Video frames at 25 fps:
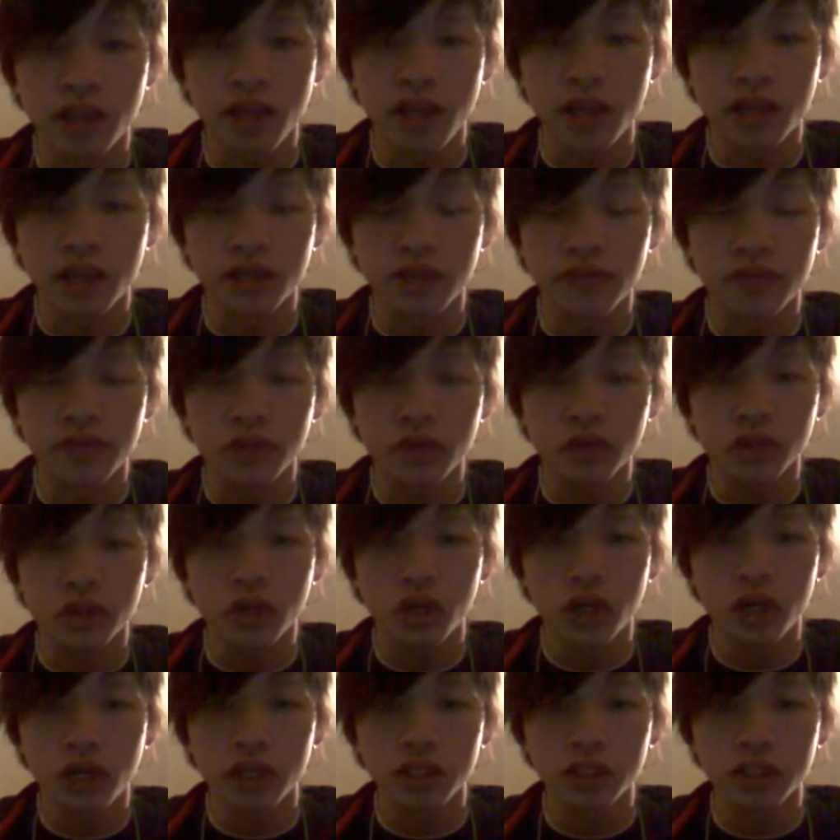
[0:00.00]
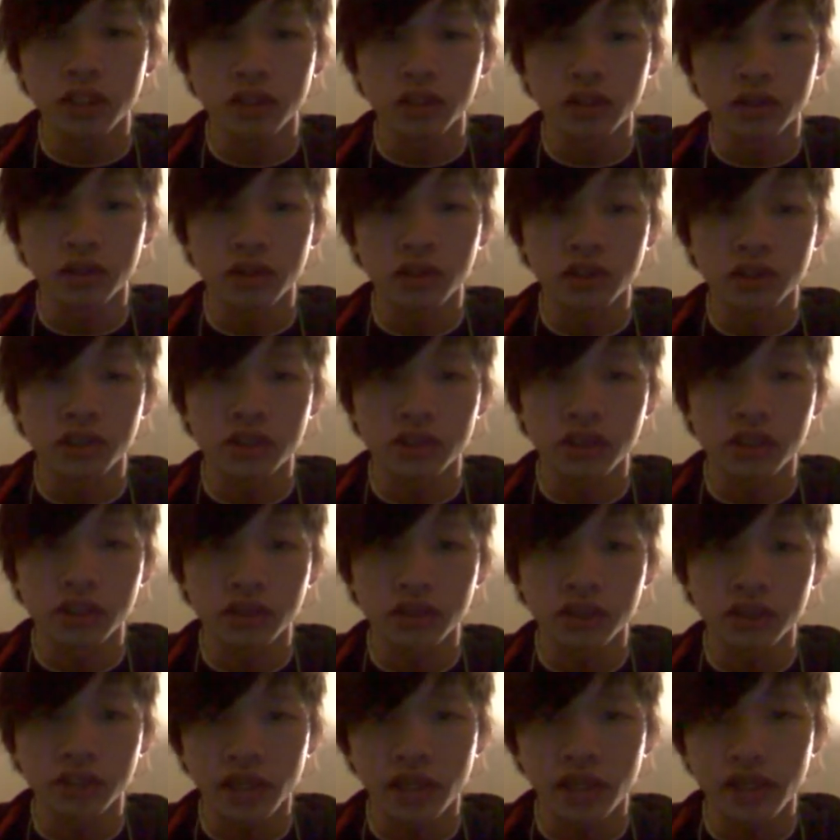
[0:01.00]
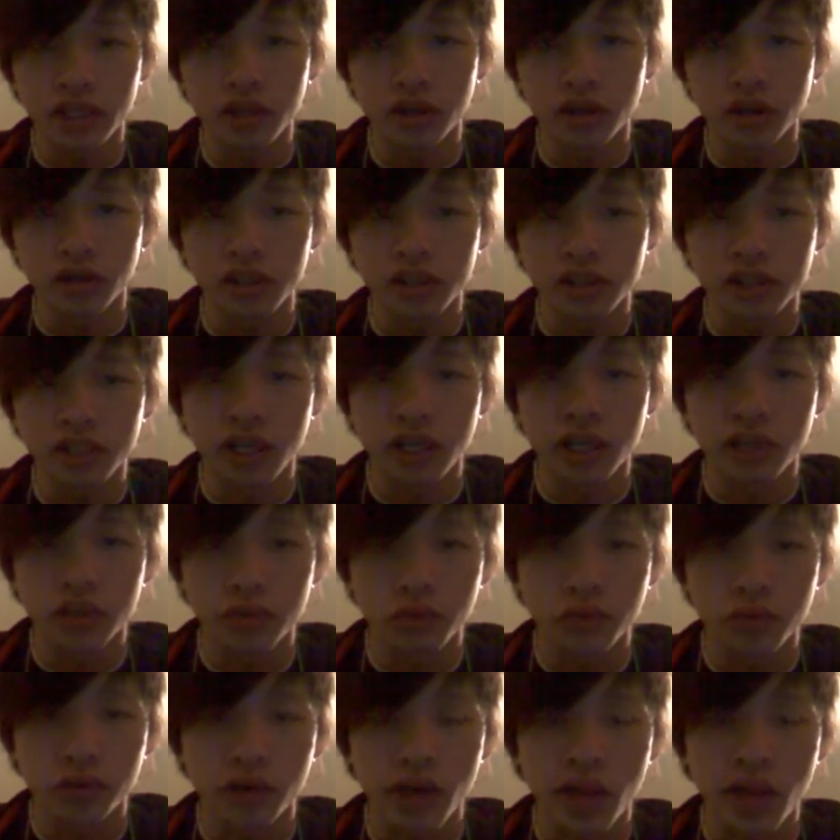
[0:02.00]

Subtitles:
And if you're caught still standing on the side you